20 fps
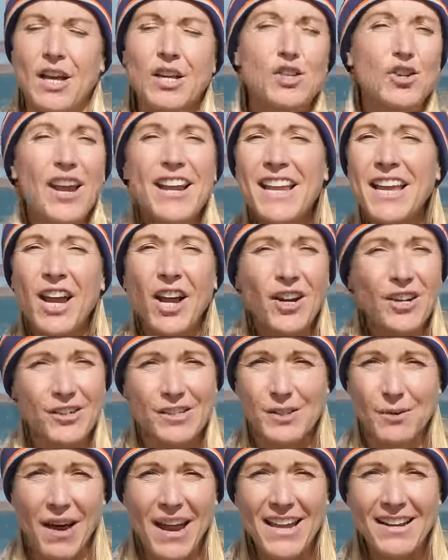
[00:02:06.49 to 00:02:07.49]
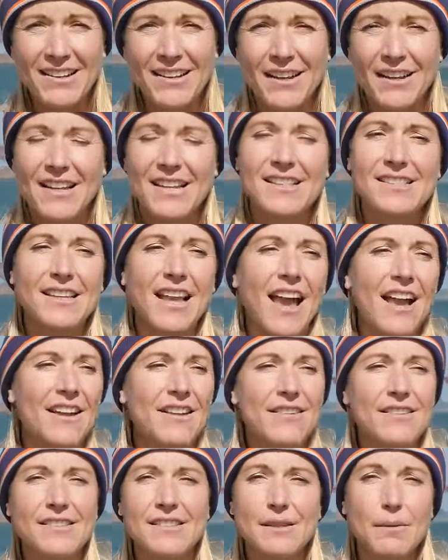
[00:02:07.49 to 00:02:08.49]
Training hurts, right? It's kind
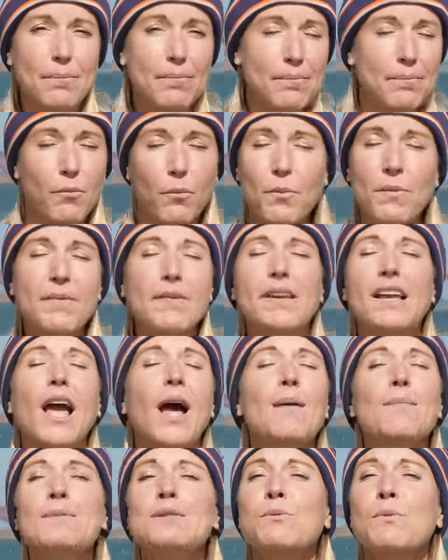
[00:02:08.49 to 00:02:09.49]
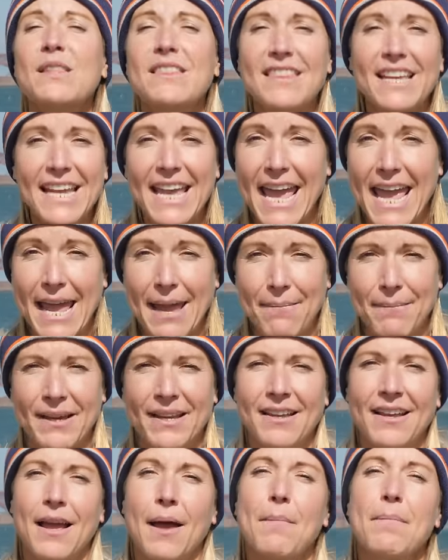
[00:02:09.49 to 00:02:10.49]
of comes with the game.
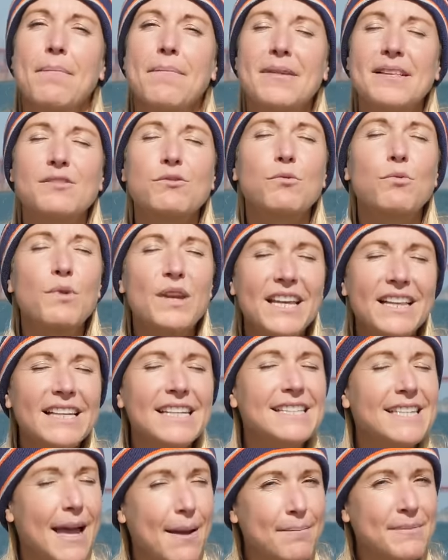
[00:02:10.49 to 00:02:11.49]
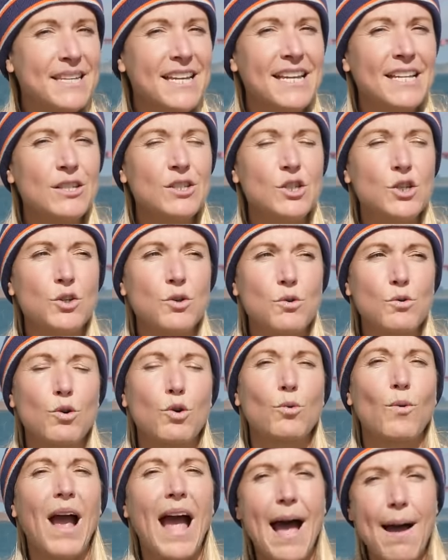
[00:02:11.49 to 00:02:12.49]
It's really tempting to
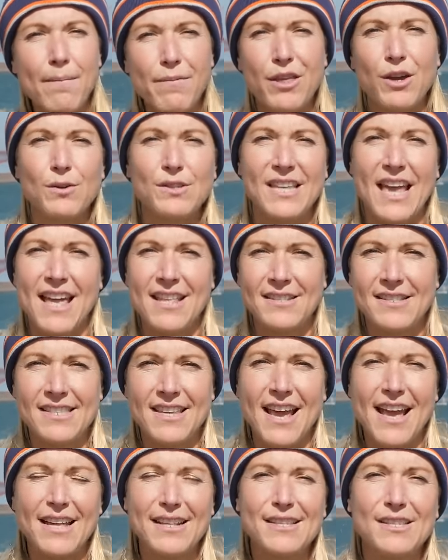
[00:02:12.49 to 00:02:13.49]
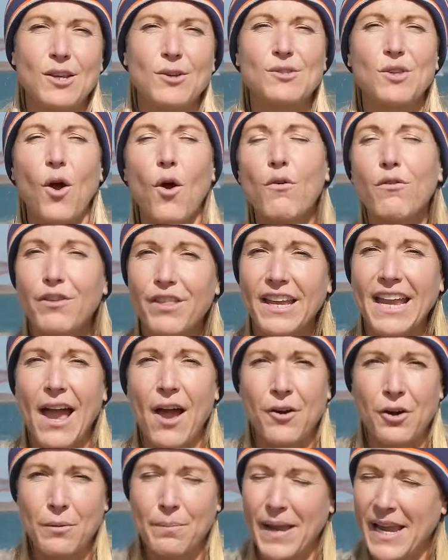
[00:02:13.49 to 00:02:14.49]
grab those NSAIDs, those
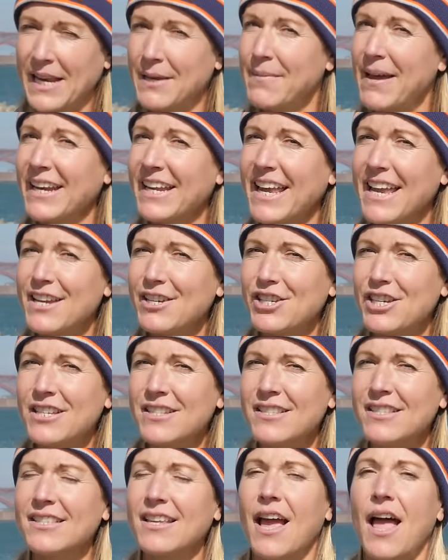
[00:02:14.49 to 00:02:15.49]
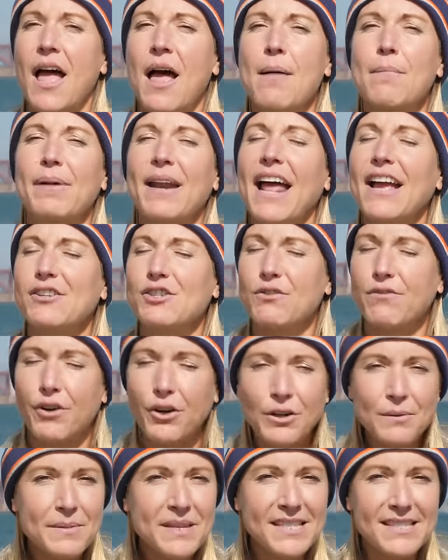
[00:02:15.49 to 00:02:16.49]
over-the-counter pain medications. But as you've
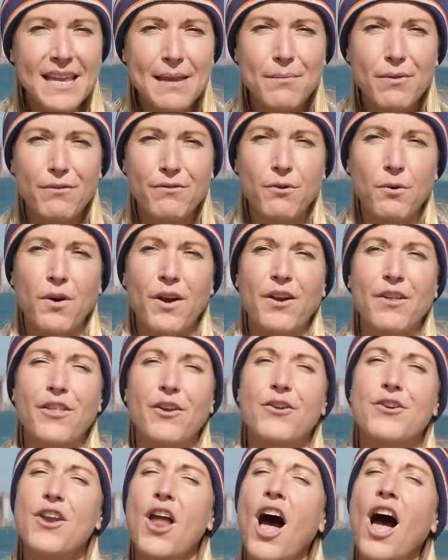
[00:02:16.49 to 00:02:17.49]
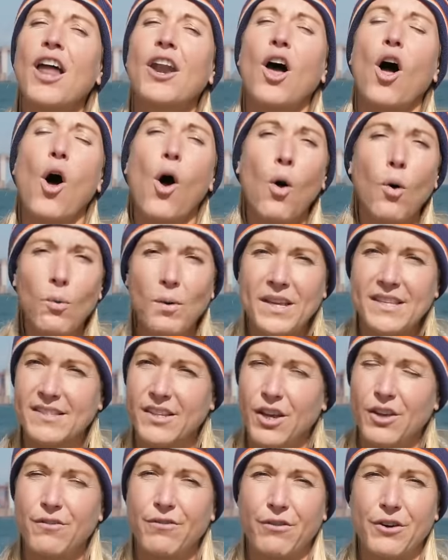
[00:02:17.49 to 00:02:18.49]
heard me say before, they're not always
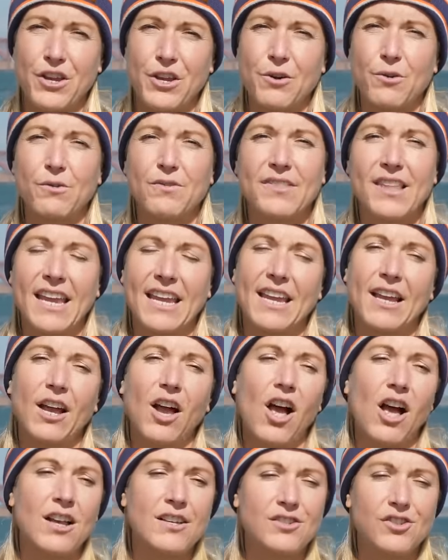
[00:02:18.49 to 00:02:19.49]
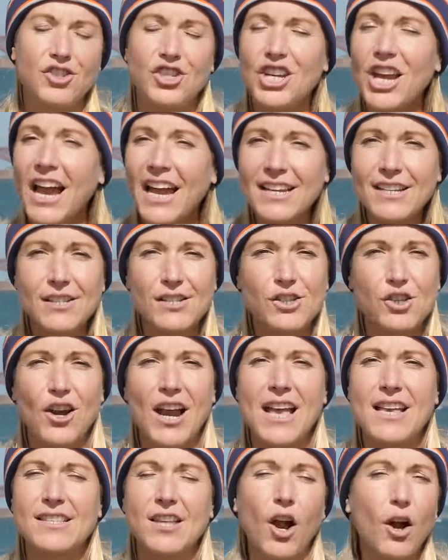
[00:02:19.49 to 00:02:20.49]
good for you. They can cause GI
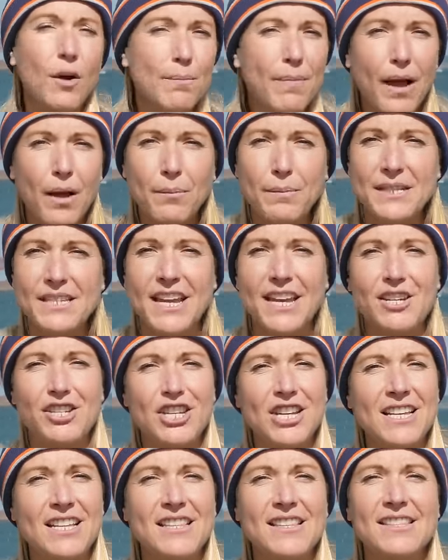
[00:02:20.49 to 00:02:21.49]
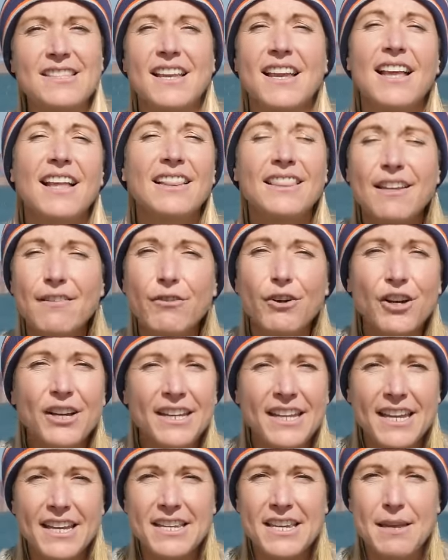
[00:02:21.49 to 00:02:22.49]
distress, heart palpitations, liver
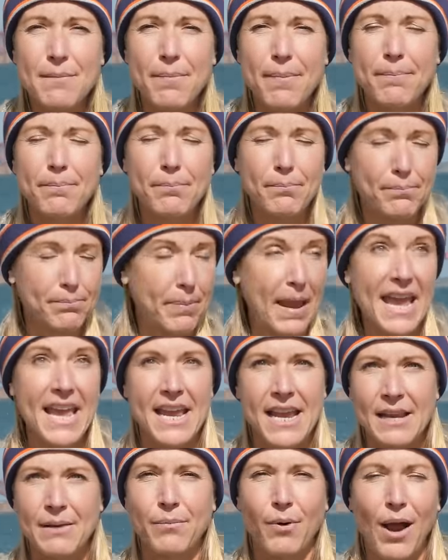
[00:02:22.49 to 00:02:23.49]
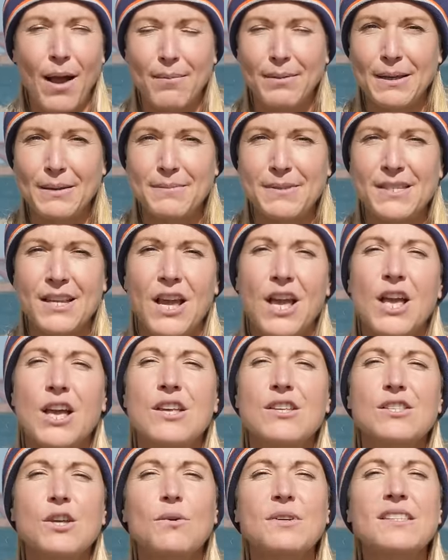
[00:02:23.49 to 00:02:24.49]
and kidney pain problems.
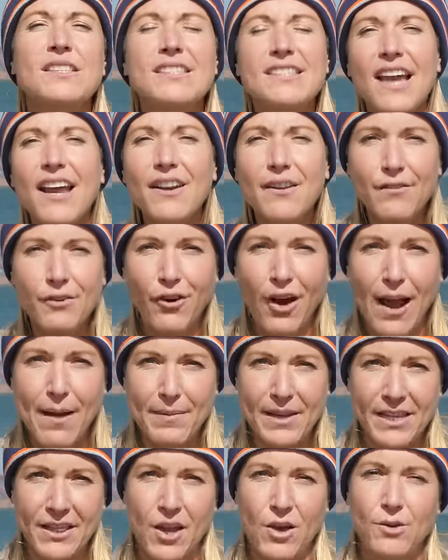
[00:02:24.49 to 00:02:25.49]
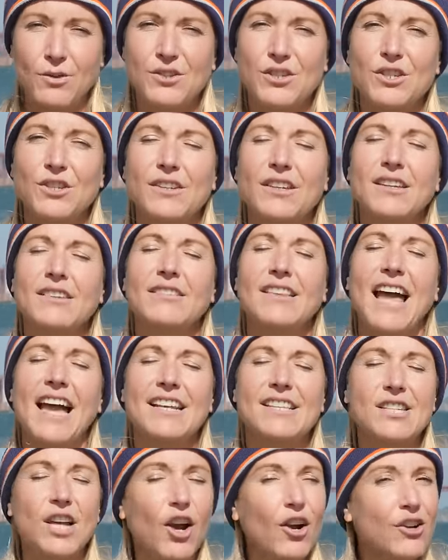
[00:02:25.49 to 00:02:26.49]
So instead of grabbing those,
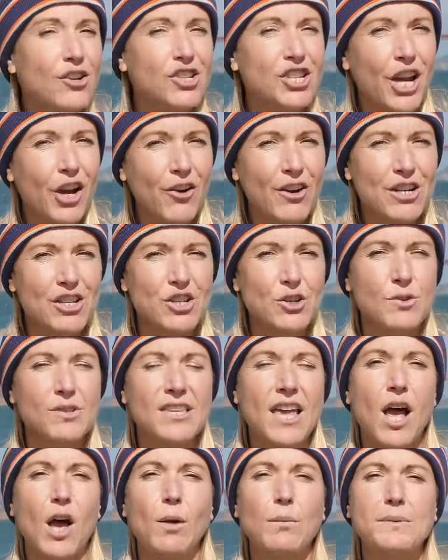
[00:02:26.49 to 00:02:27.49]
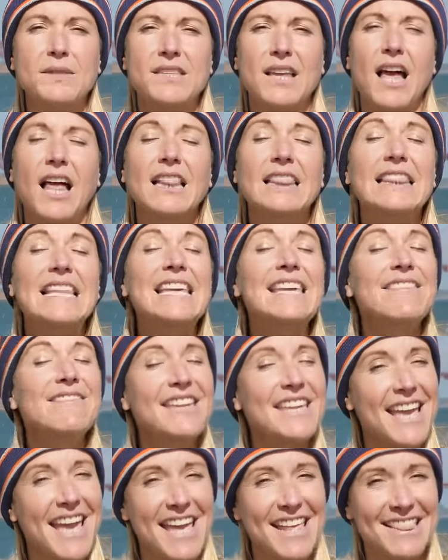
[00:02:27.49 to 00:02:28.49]
that tart cherry juice helps
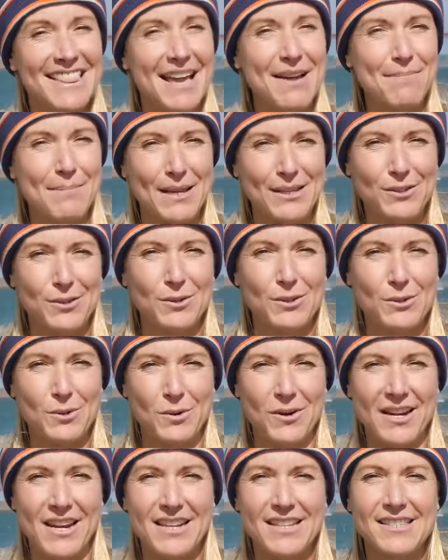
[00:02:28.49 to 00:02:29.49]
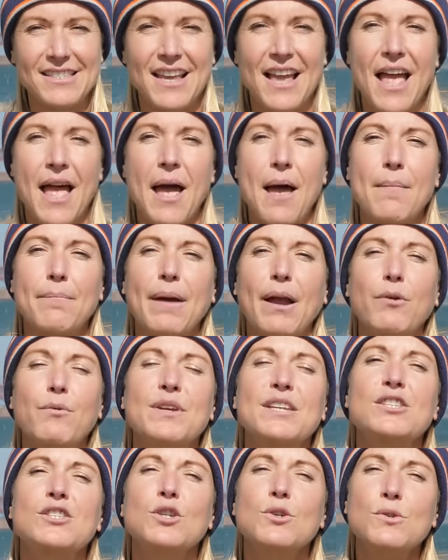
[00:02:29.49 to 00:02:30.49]
alleviate that muscle soreness by
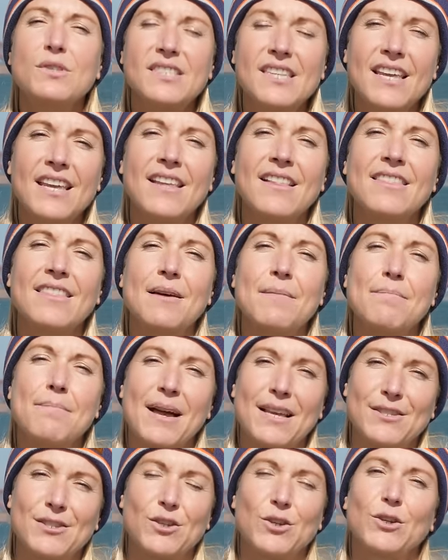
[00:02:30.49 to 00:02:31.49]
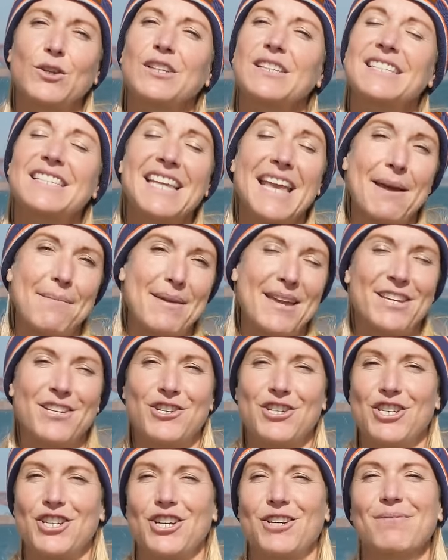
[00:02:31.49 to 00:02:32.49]
reducing the muscle
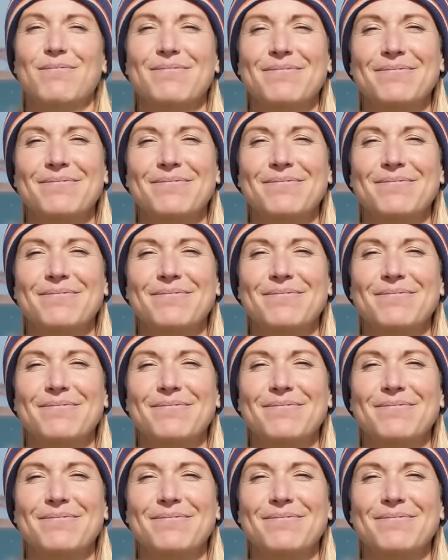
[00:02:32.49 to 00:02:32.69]
damage.